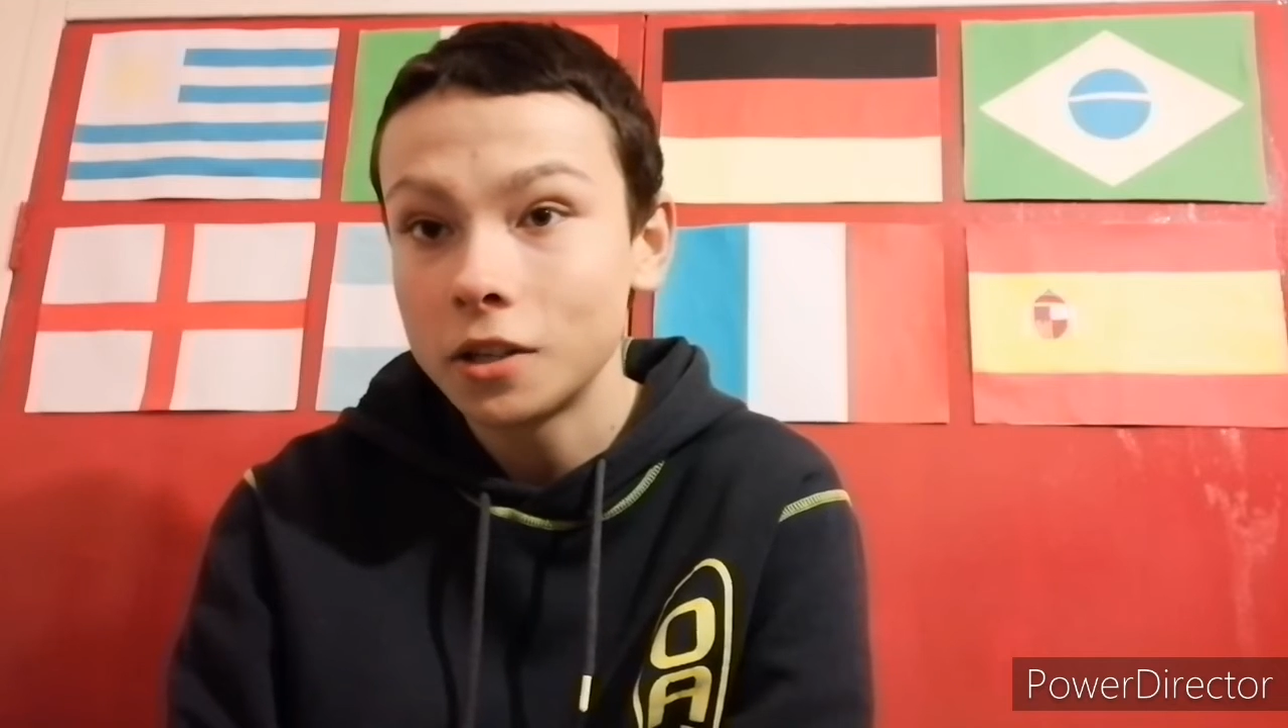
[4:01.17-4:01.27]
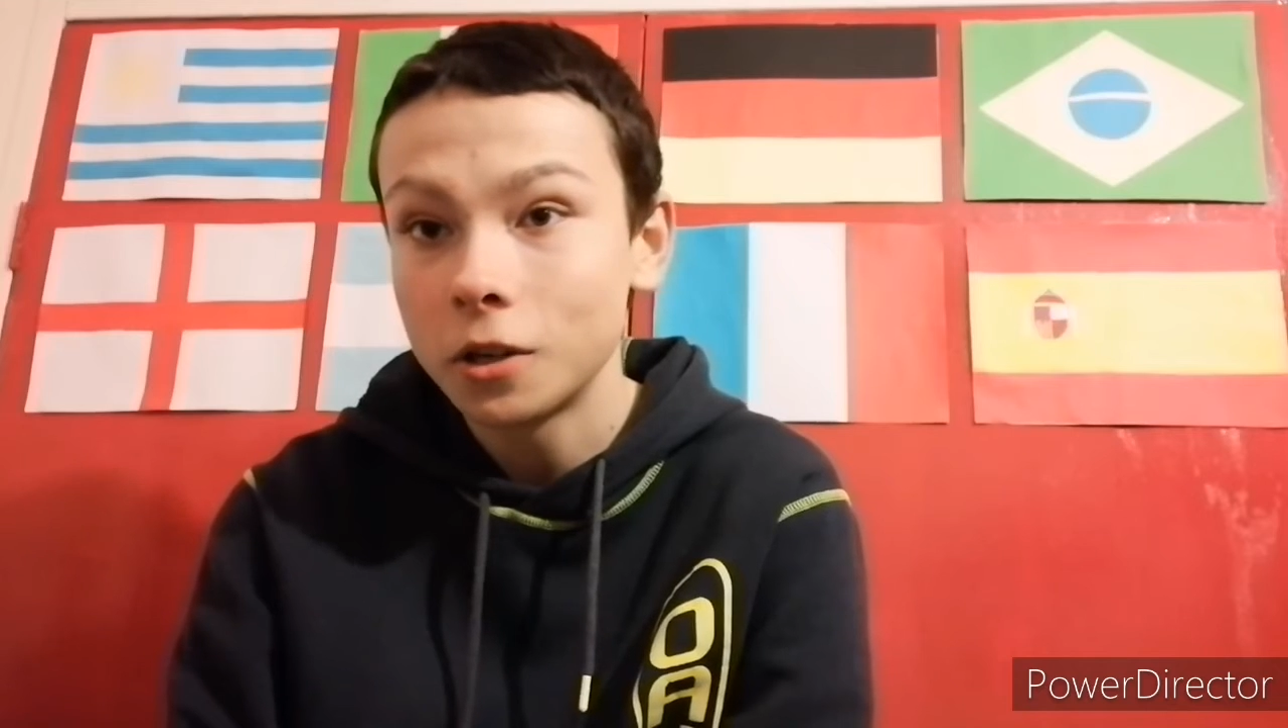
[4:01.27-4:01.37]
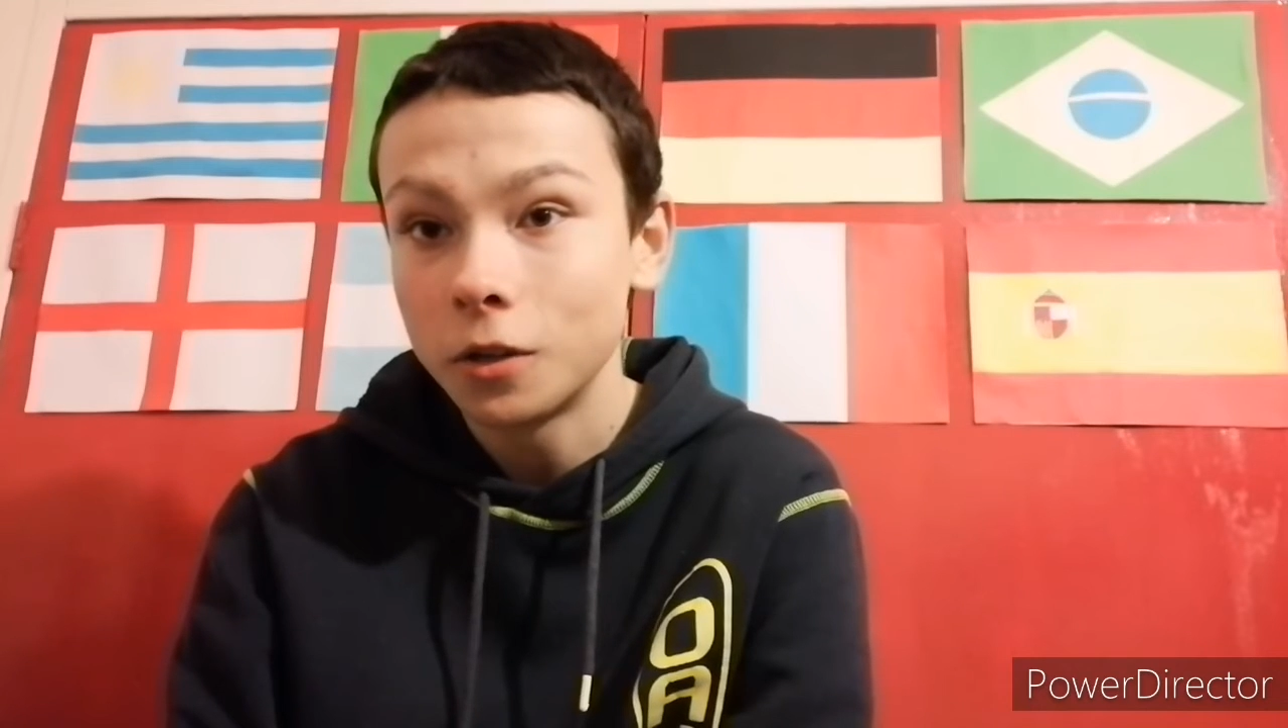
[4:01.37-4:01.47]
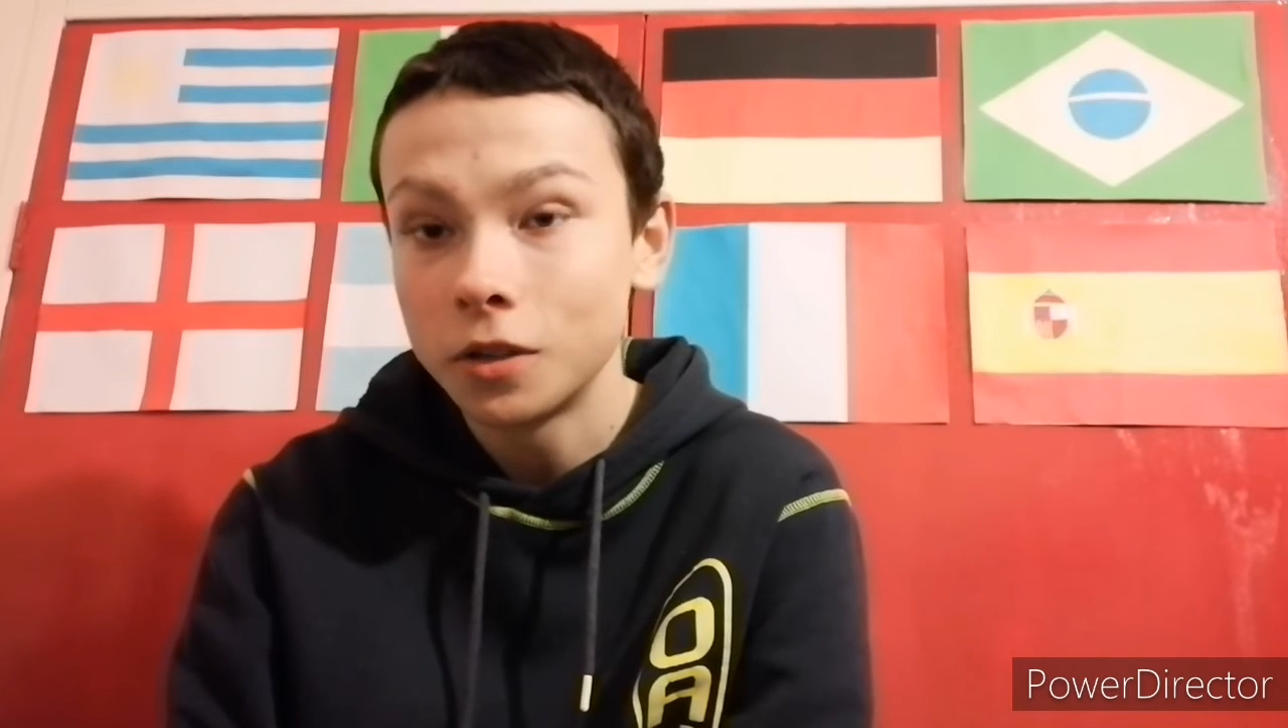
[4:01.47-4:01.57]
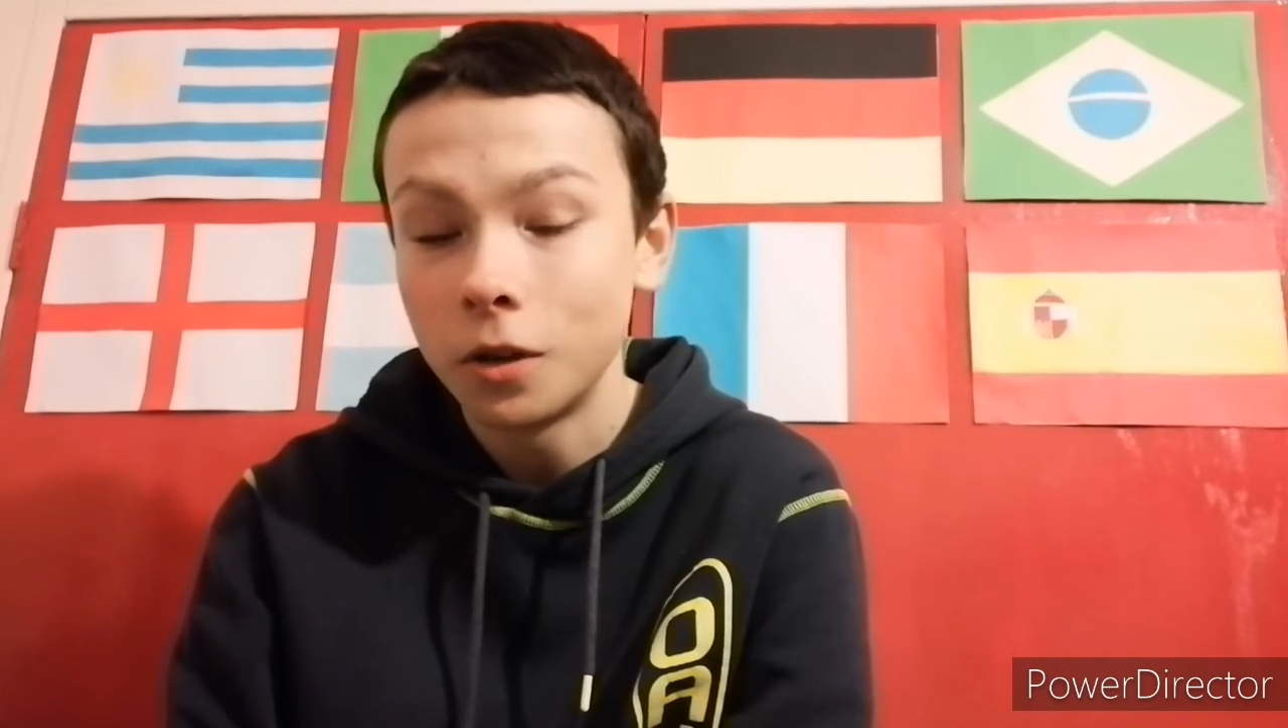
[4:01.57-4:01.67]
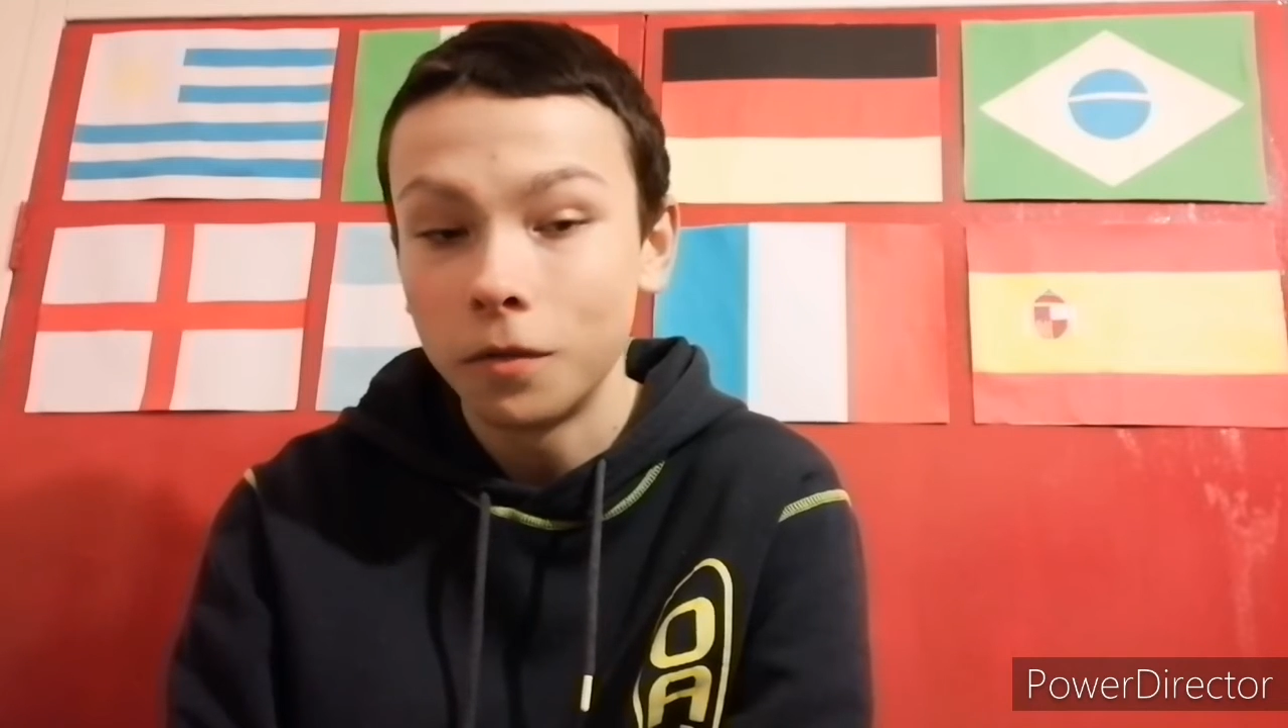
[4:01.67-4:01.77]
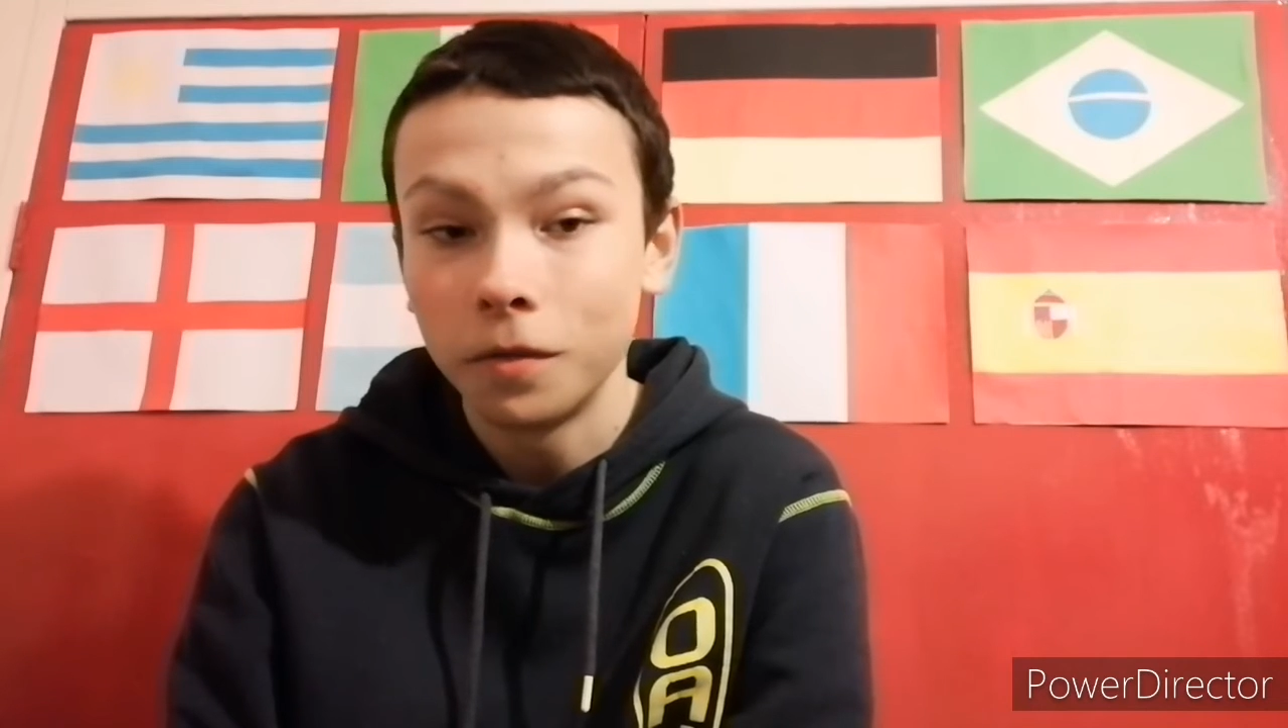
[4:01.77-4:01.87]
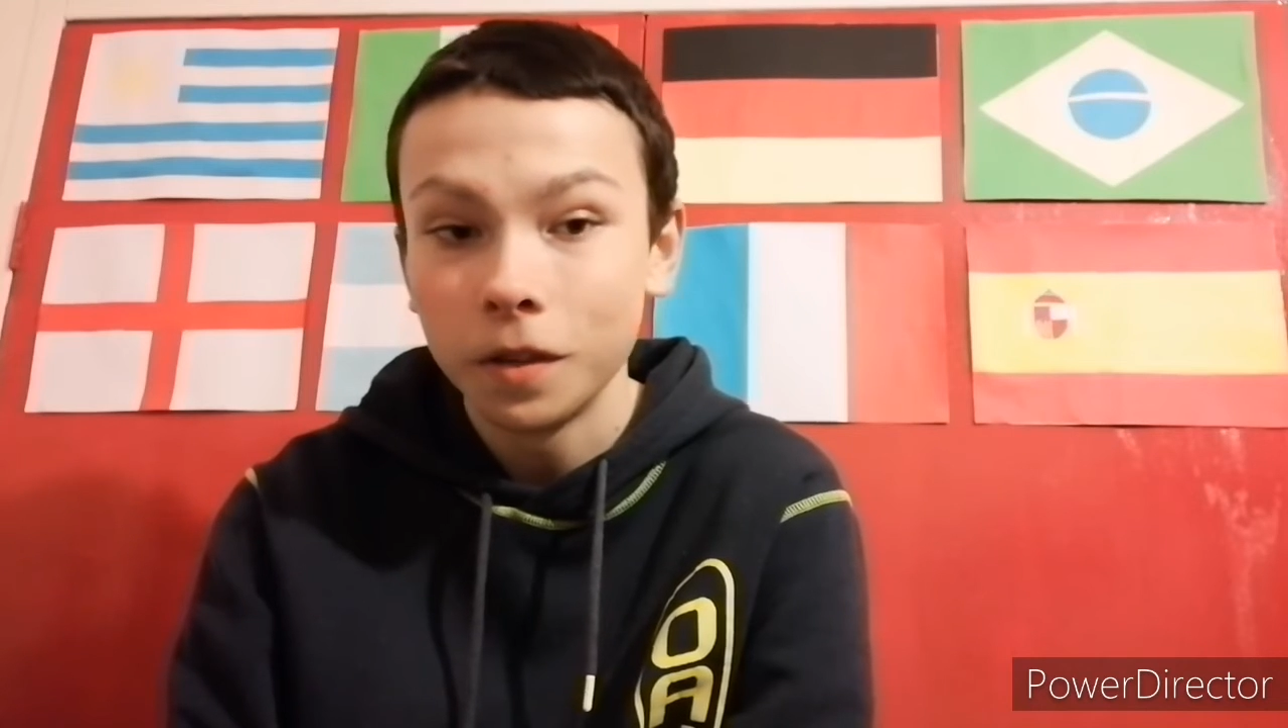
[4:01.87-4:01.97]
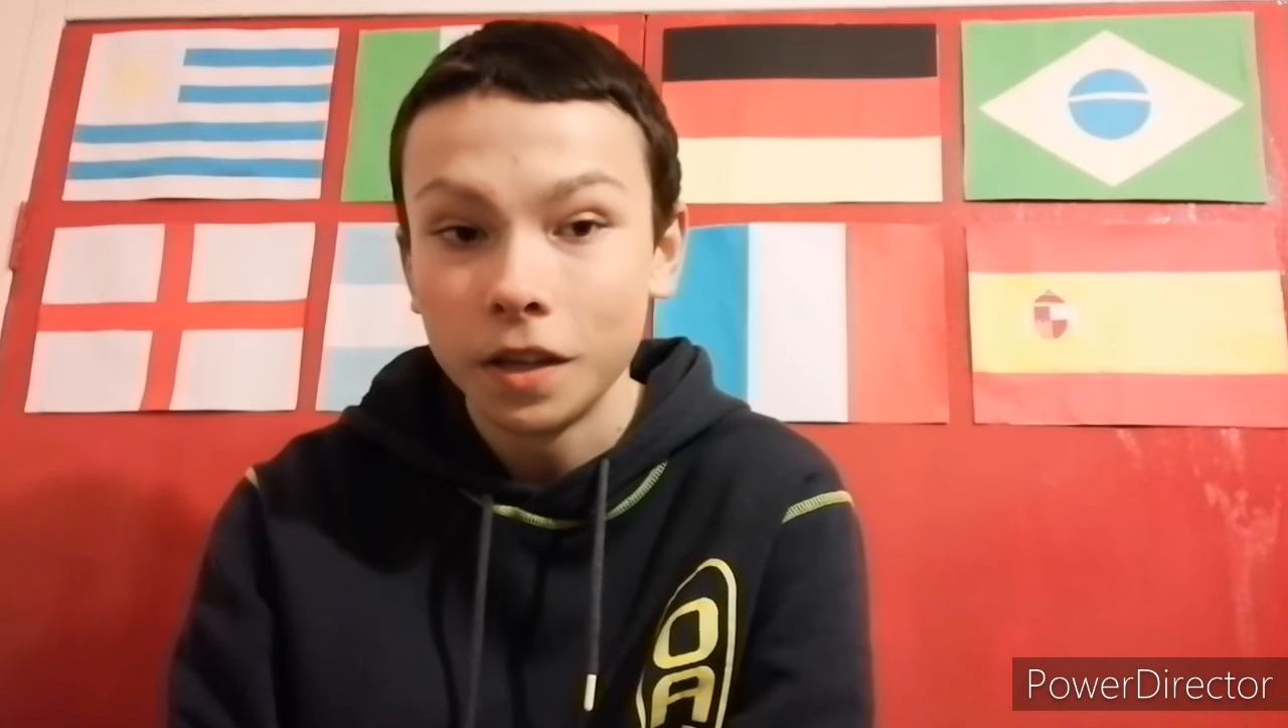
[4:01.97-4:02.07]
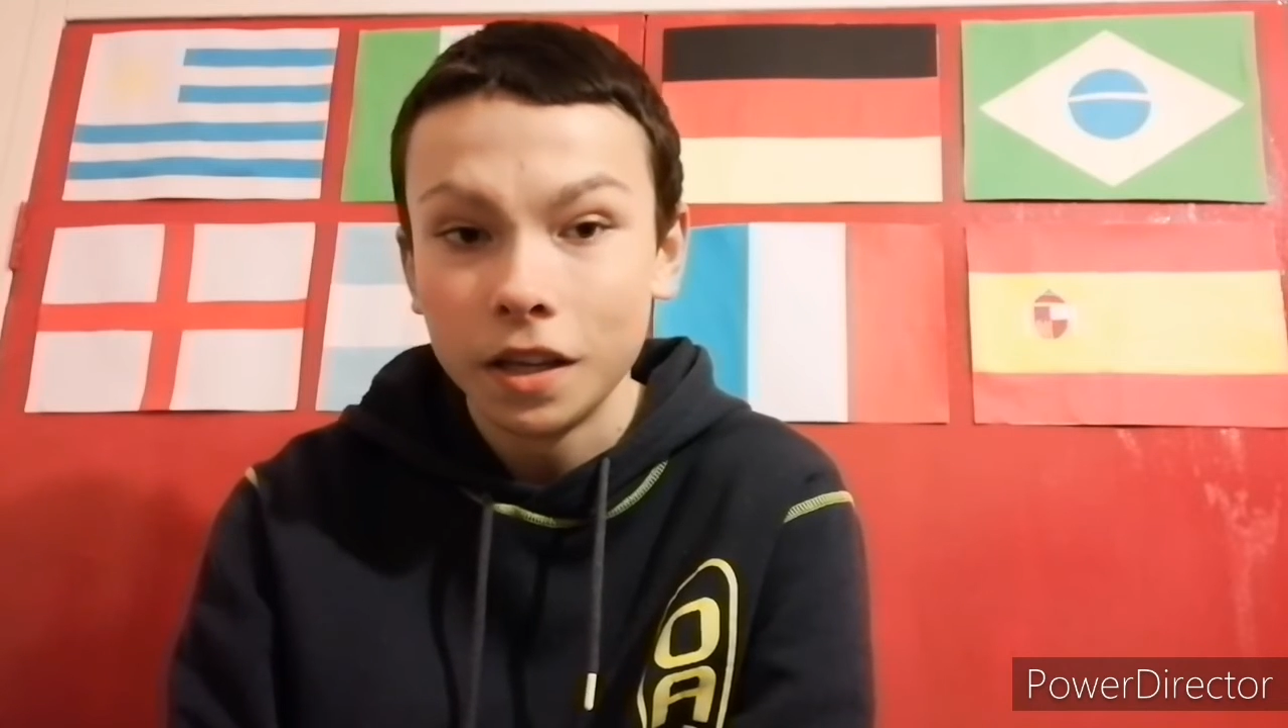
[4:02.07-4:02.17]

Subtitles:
shot off.